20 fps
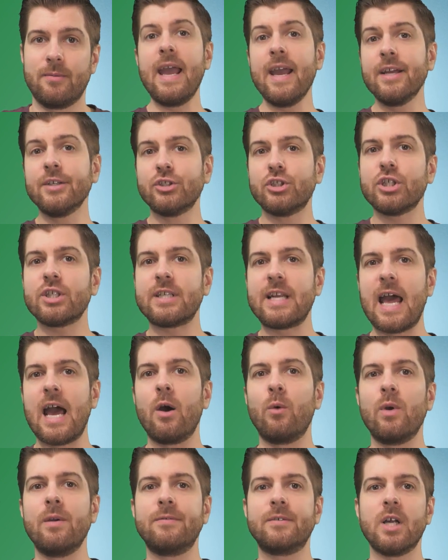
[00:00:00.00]
And just
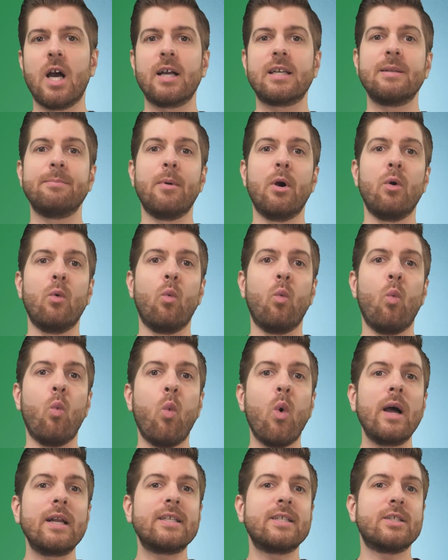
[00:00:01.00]
now, we've talked about
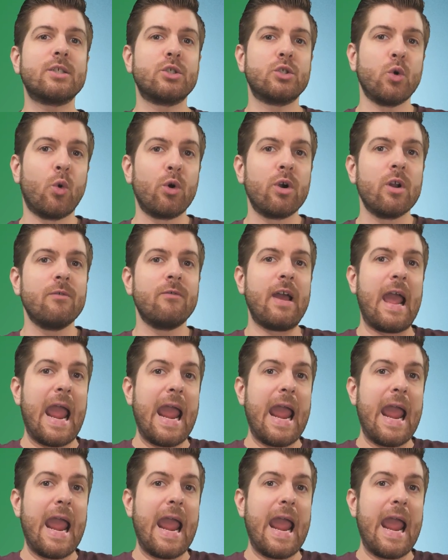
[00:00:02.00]
what sort of